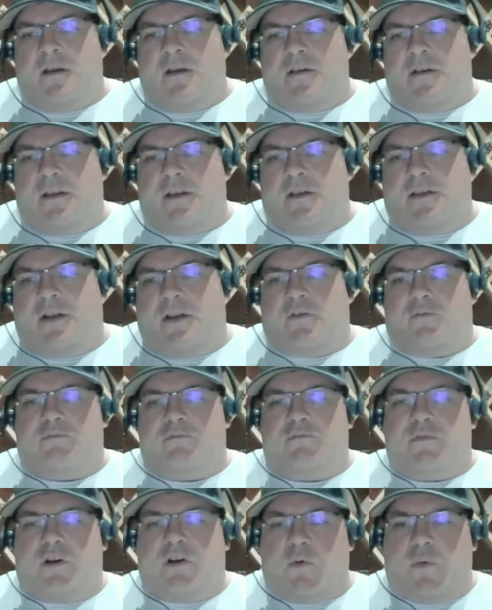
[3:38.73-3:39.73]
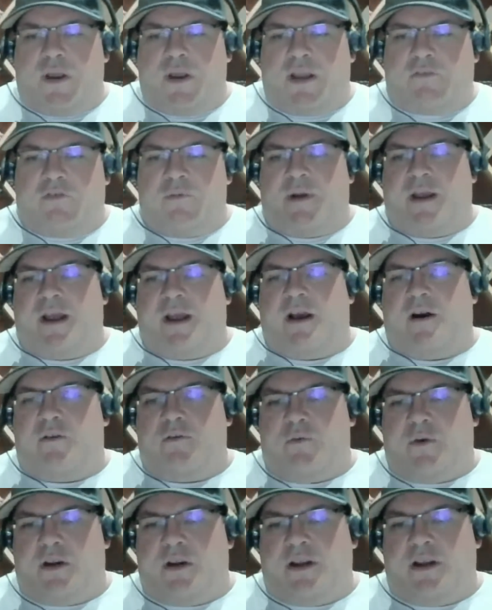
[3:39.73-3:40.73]
you know, a week from now,
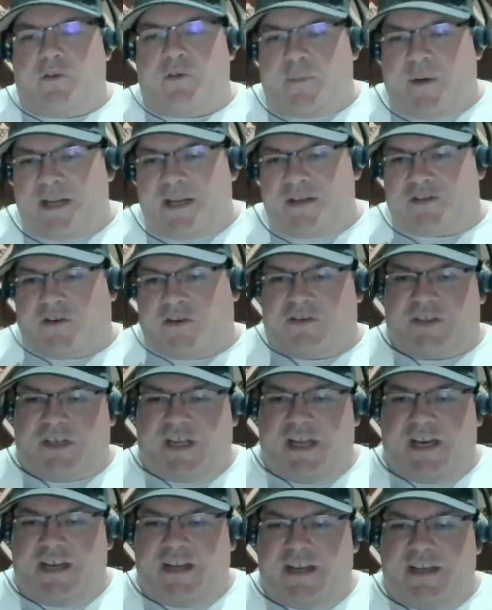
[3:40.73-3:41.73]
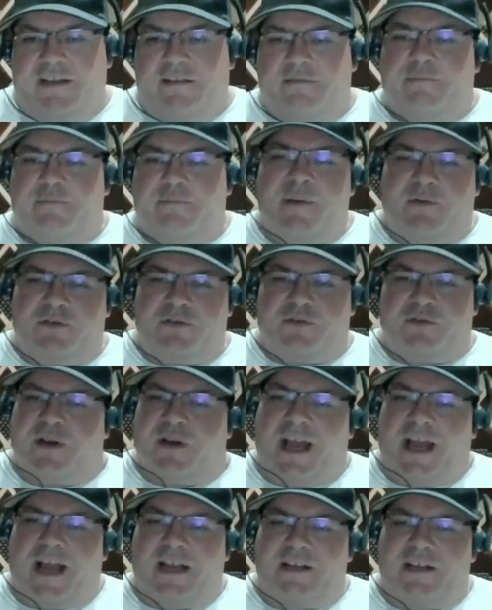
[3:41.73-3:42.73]
when everybody starts getting it, people's
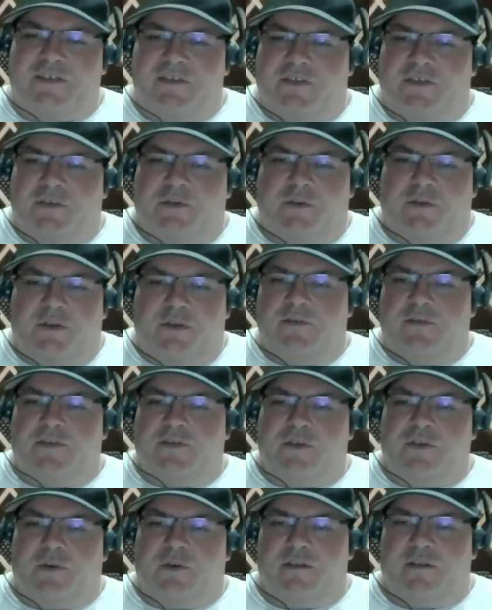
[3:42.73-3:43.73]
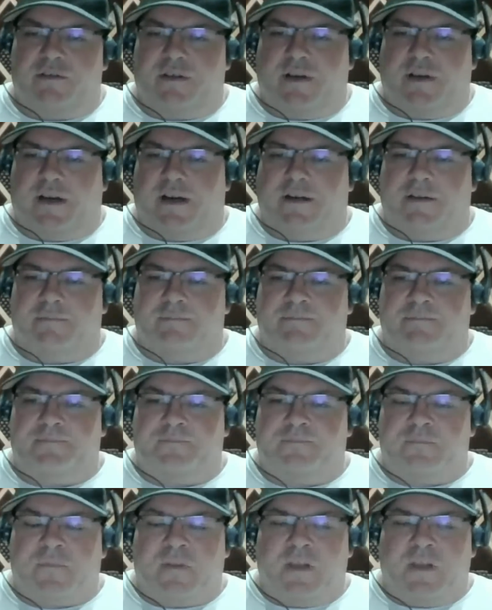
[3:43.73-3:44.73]
reaction to it to it. Um, mm
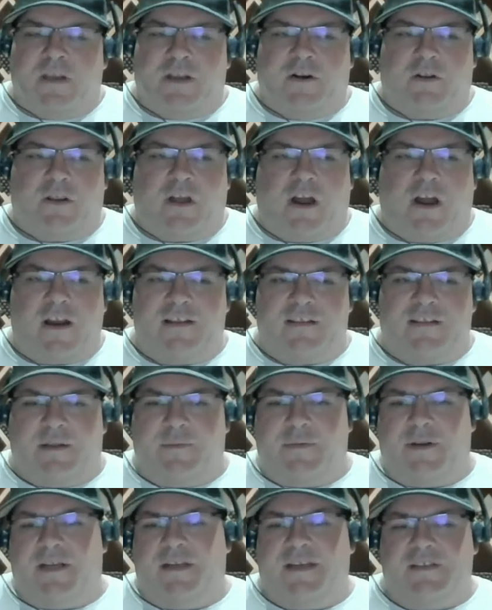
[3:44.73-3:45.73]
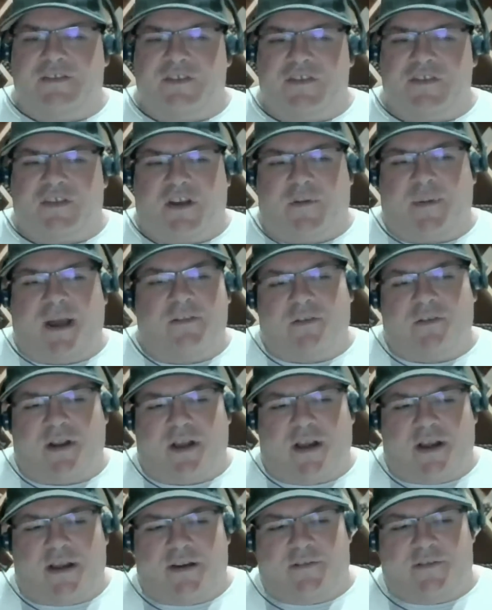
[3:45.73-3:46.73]
-hmm. You know, a lot of these limited editions come out; they're
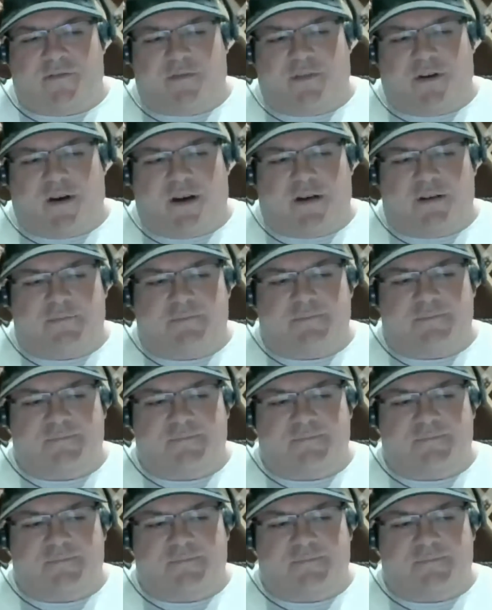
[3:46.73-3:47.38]
kind of uh,